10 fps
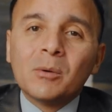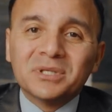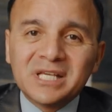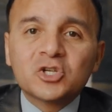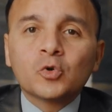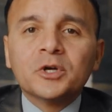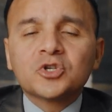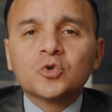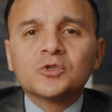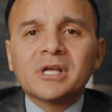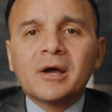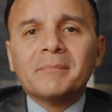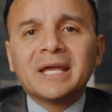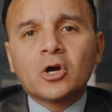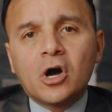potential issues that
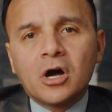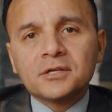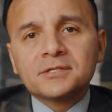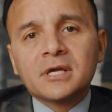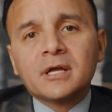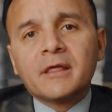may cause